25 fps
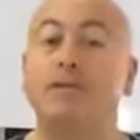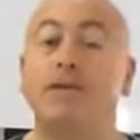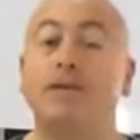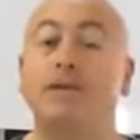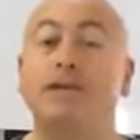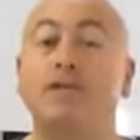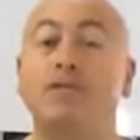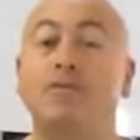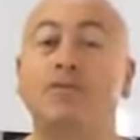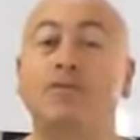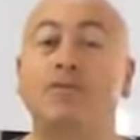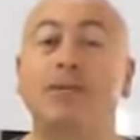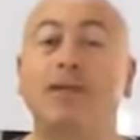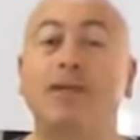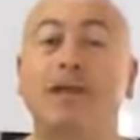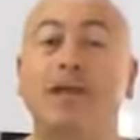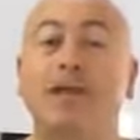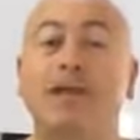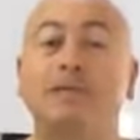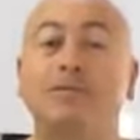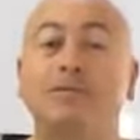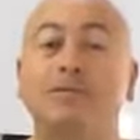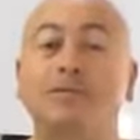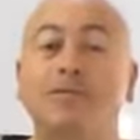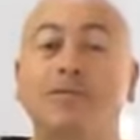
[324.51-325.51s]

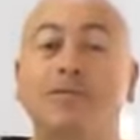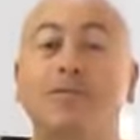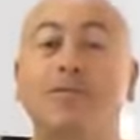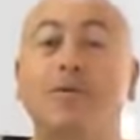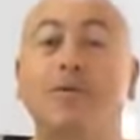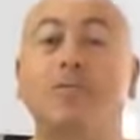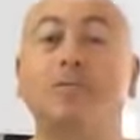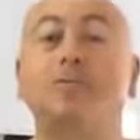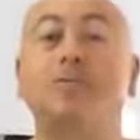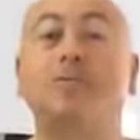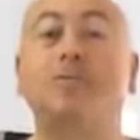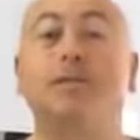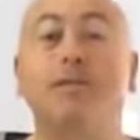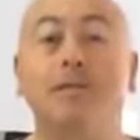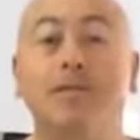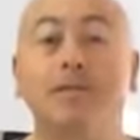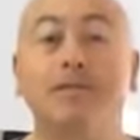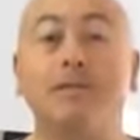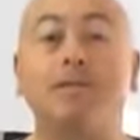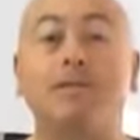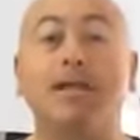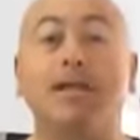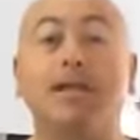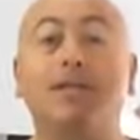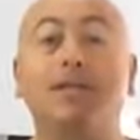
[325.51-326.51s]
ItalianCookingClass.com.
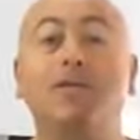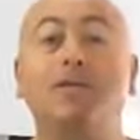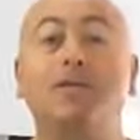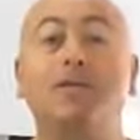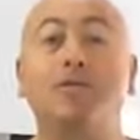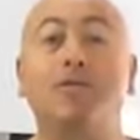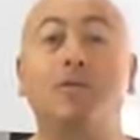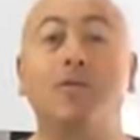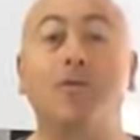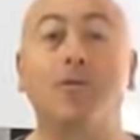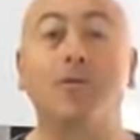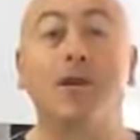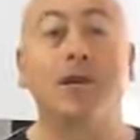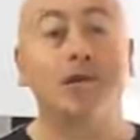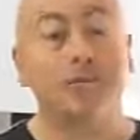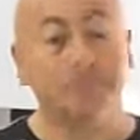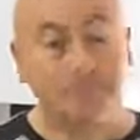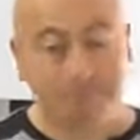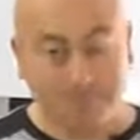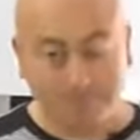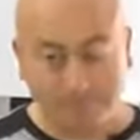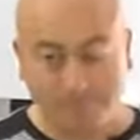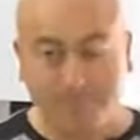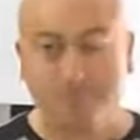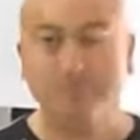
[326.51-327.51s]
Insalata Di
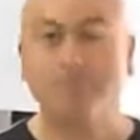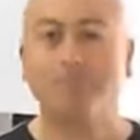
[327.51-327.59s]
Rucola.